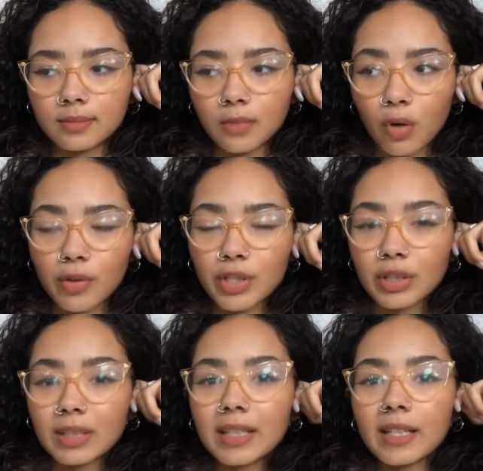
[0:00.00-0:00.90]

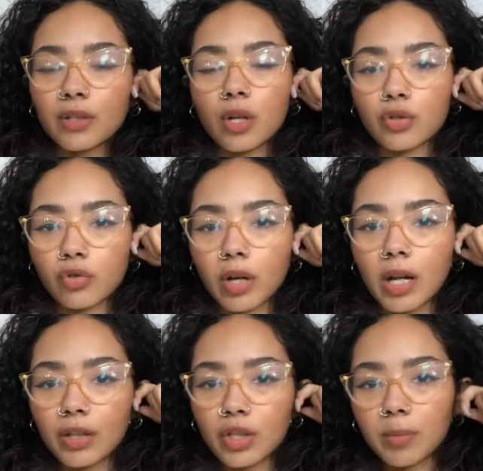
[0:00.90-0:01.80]
originally in a
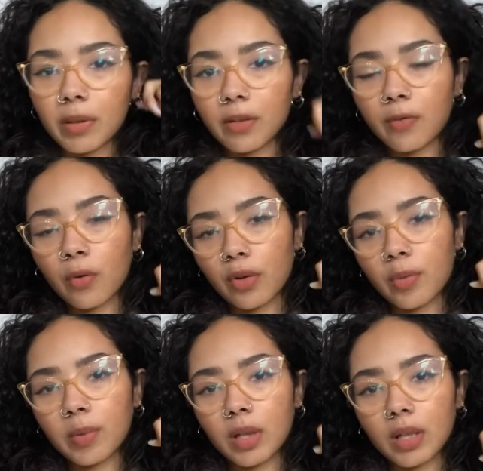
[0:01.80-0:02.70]
trilogy, but the 4th
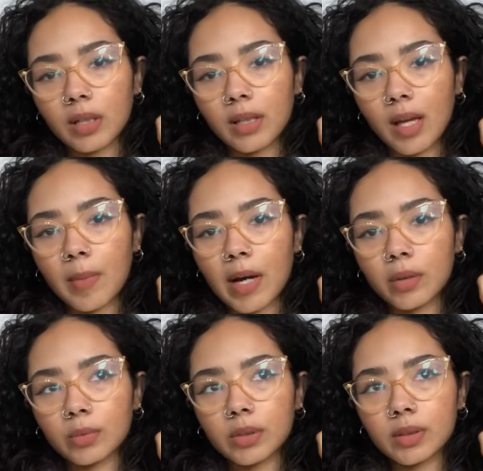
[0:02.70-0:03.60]
book came
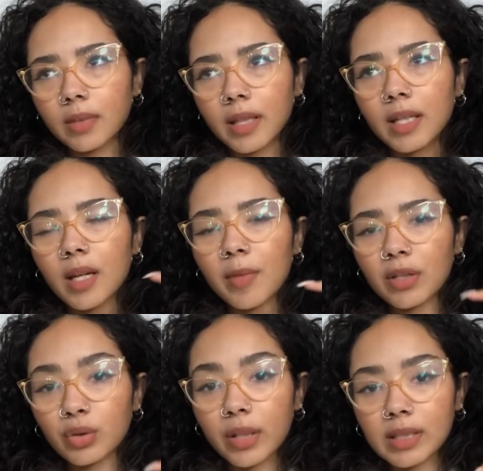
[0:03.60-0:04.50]
out, I think it came out in
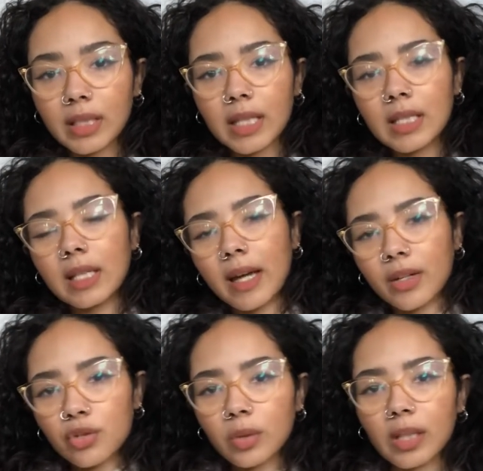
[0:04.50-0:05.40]
2019
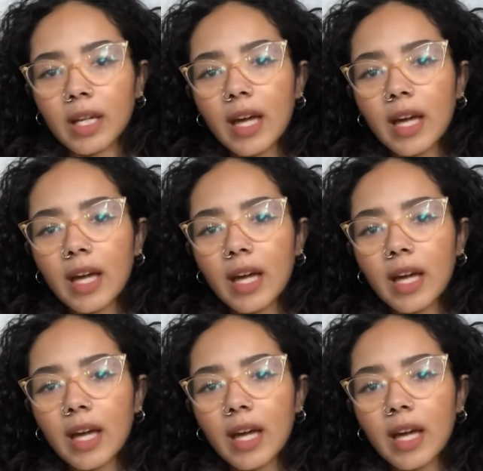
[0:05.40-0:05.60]
actually,